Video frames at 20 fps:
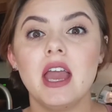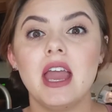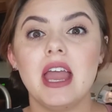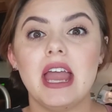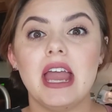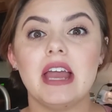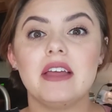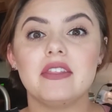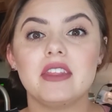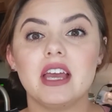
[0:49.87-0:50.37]

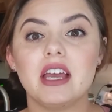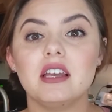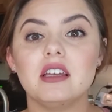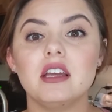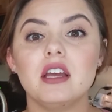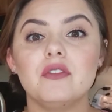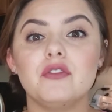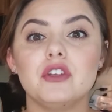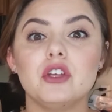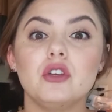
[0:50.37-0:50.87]
And then
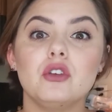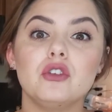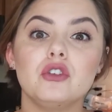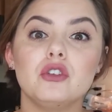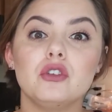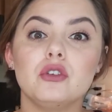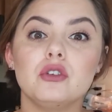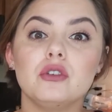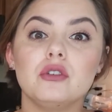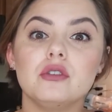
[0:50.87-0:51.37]
if you
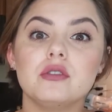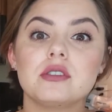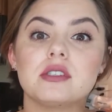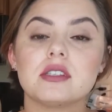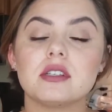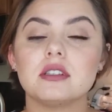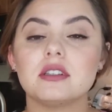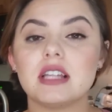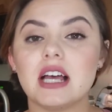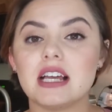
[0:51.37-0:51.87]
use
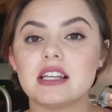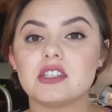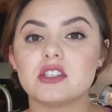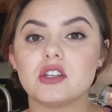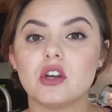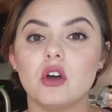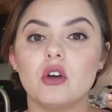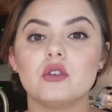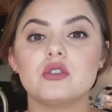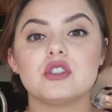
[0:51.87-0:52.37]
less
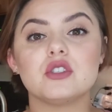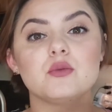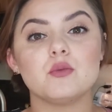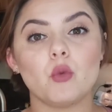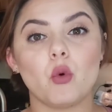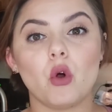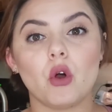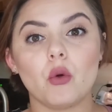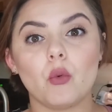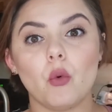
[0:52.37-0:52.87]
oats,
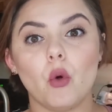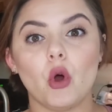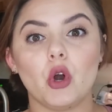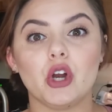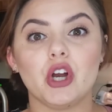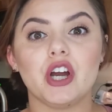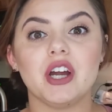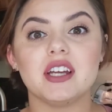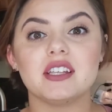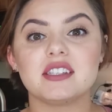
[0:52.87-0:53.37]
more
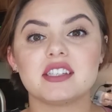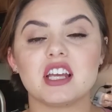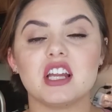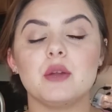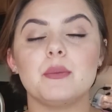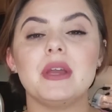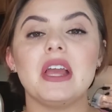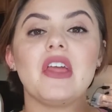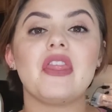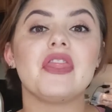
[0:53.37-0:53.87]
water, it's going to
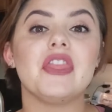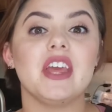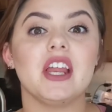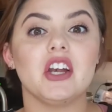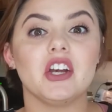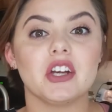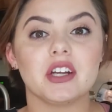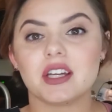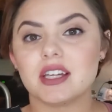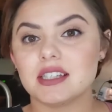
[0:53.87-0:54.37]
be a
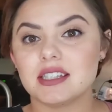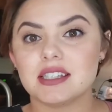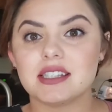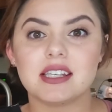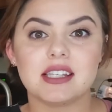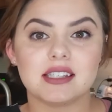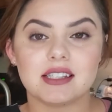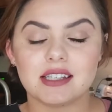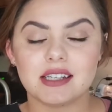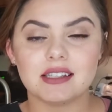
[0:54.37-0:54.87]
thinner
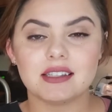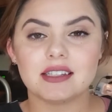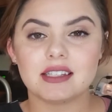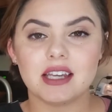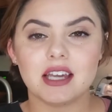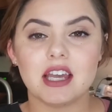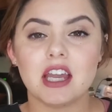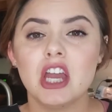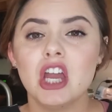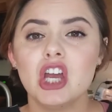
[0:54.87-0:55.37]

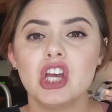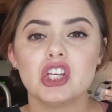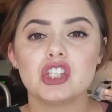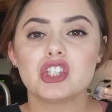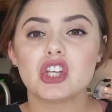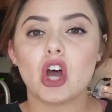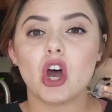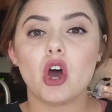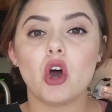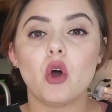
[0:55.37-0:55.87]
consistency.
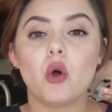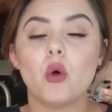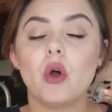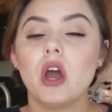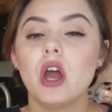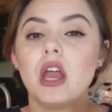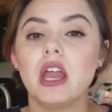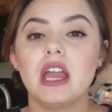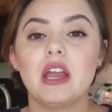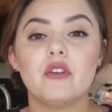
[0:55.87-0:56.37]
So
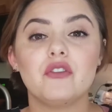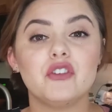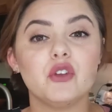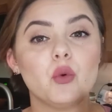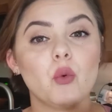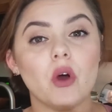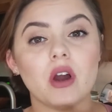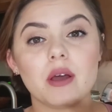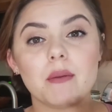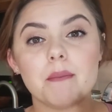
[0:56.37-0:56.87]
if you
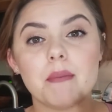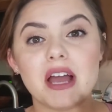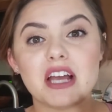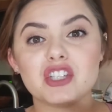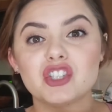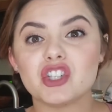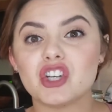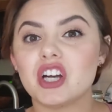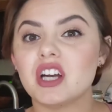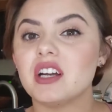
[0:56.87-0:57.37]
want to
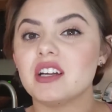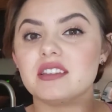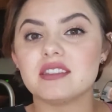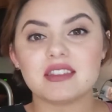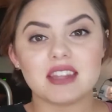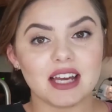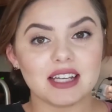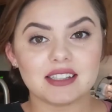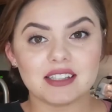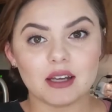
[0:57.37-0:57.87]
measure,
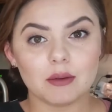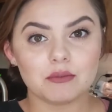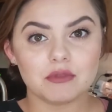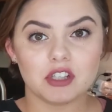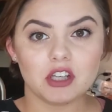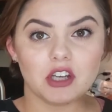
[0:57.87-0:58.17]
that's up to